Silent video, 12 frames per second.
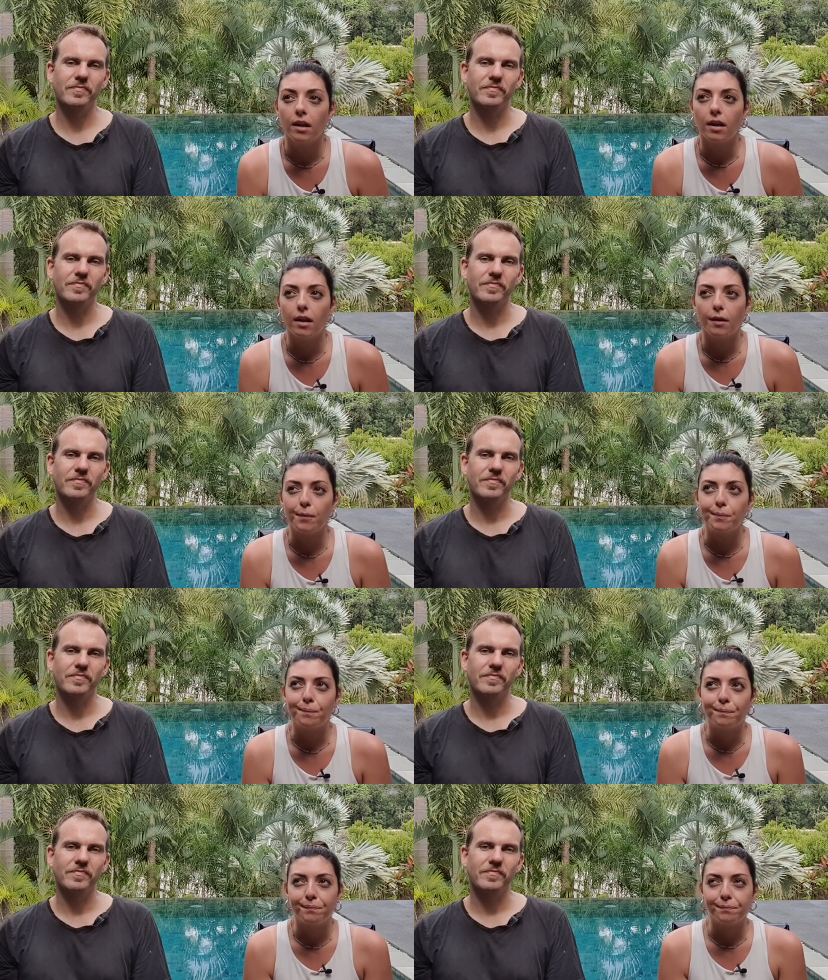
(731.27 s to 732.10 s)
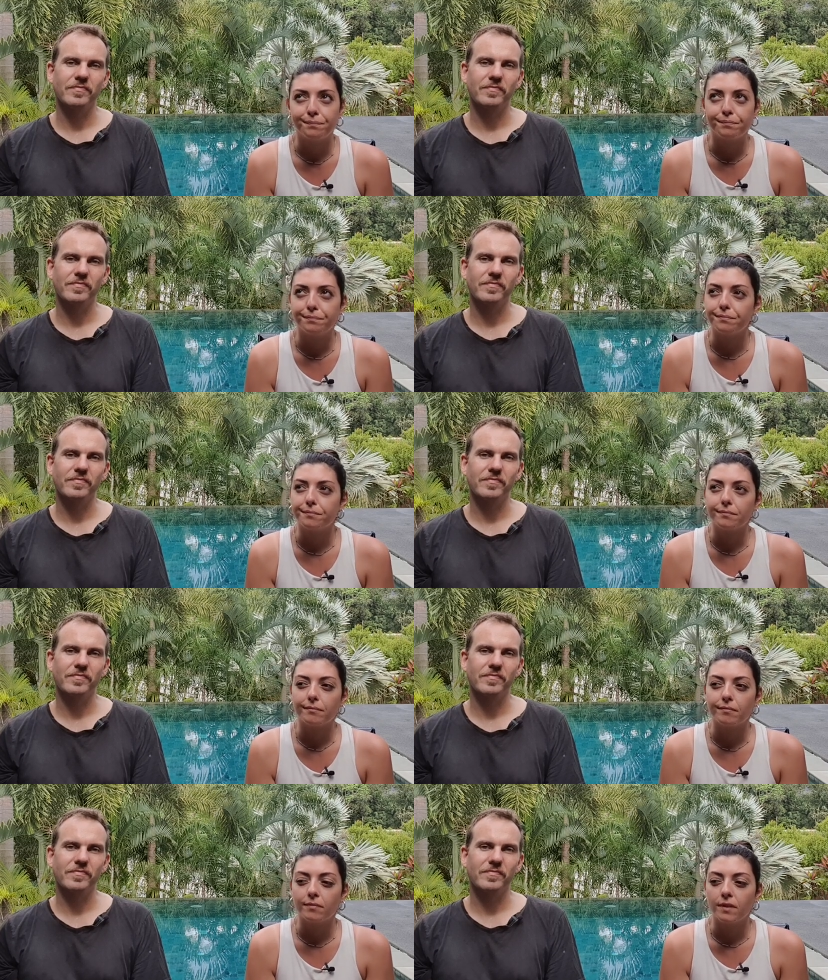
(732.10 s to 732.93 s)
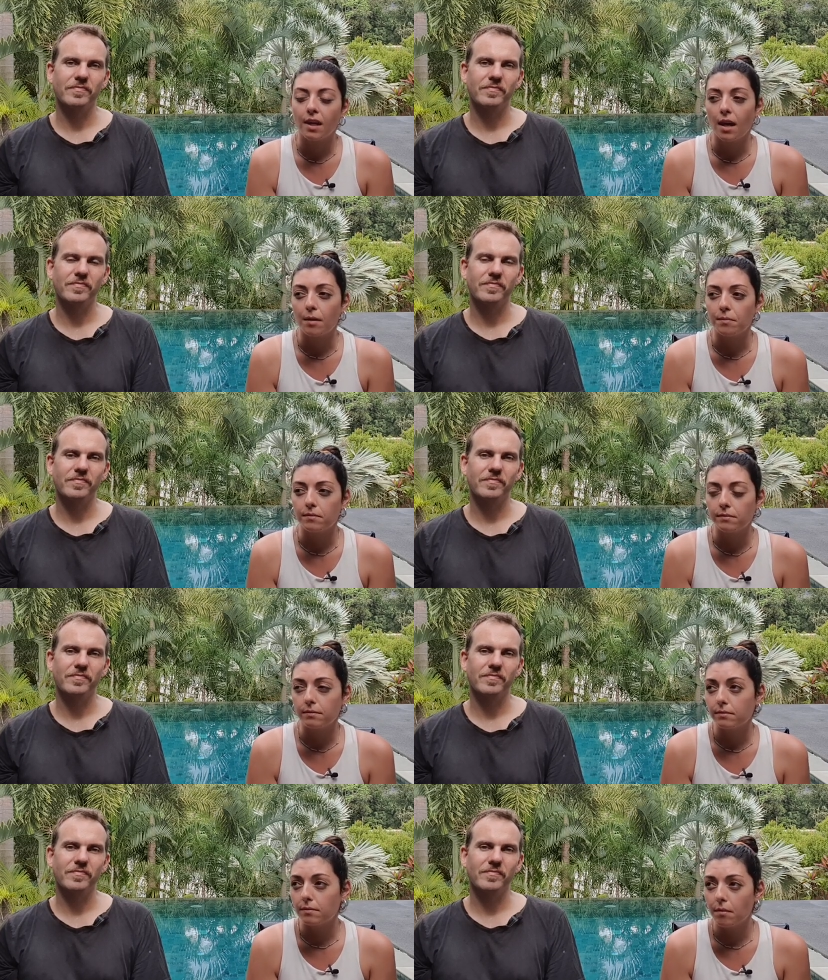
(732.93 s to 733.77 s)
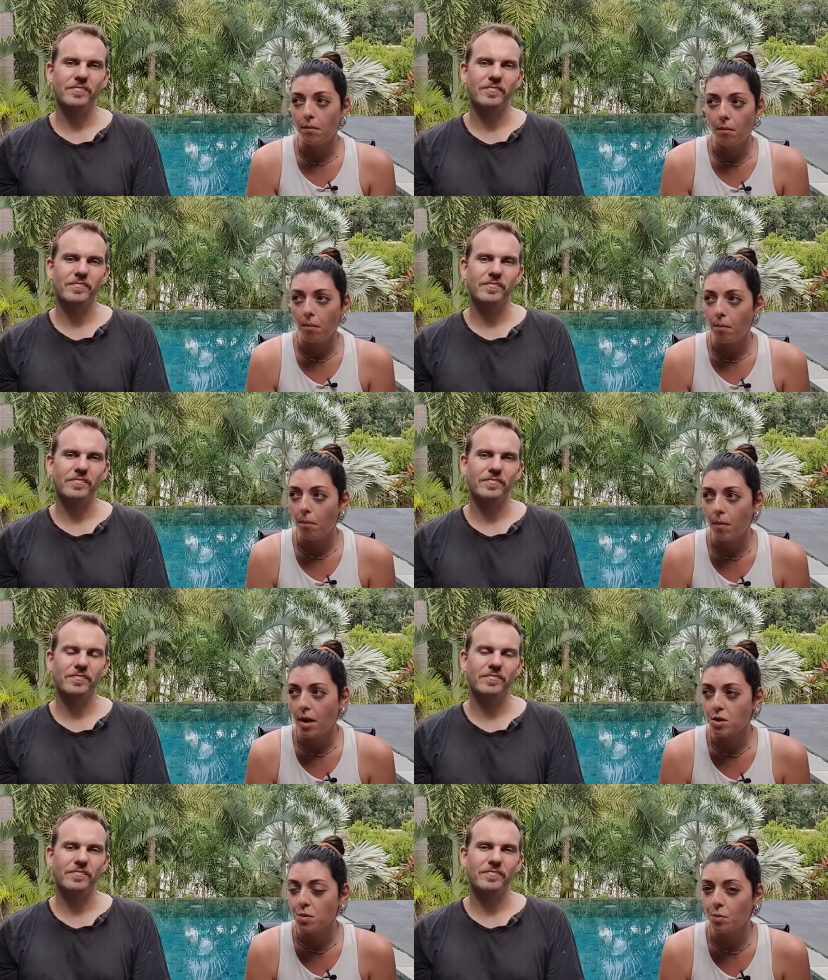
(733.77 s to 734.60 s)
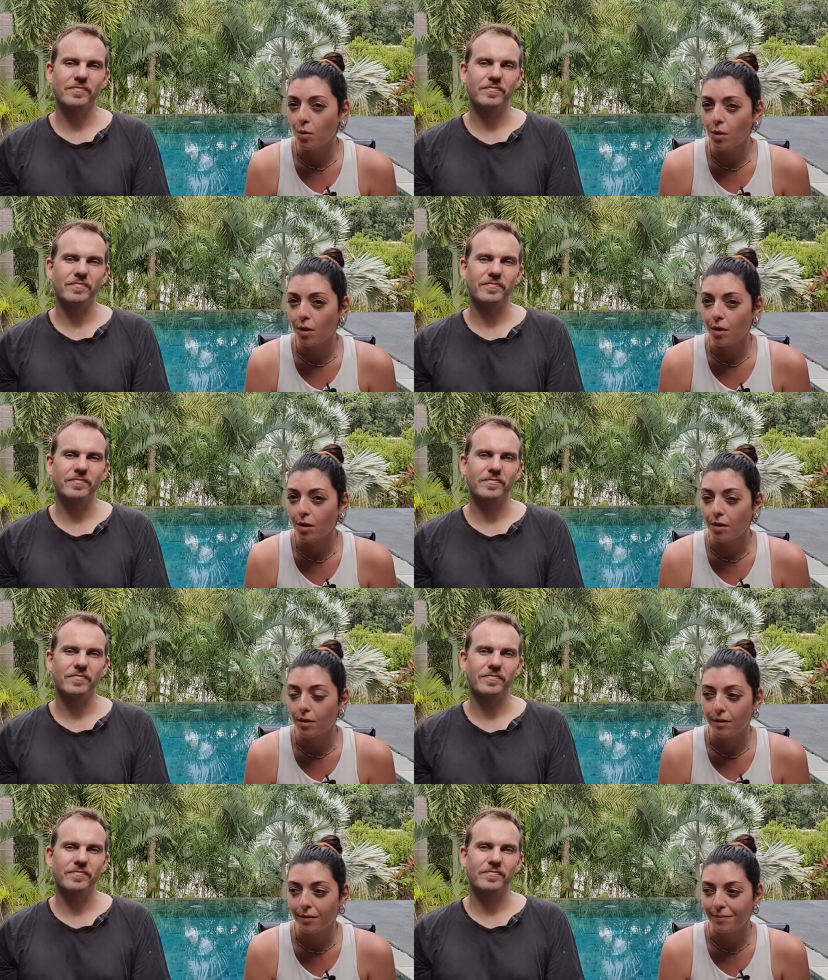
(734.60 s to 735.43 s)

Speaker 1: Um, yeah, much more.